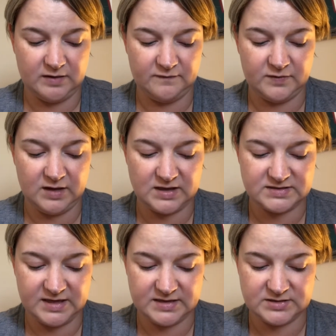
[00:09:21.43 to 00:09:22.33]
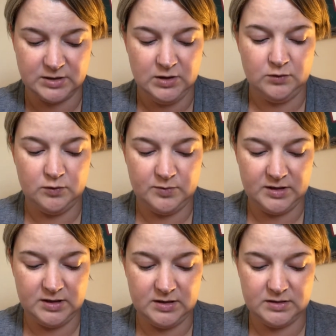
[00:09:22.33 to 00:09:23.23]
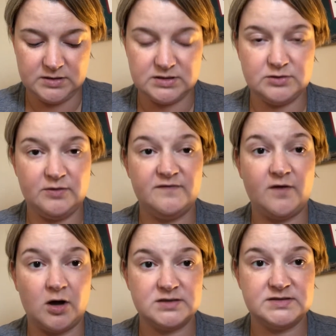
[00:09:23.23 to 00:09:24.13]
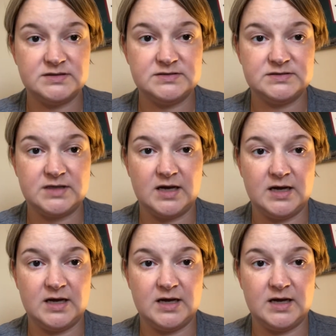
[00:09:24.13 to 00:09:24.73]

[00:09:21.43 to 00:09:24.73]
for the last S, would be the Snowy Foxes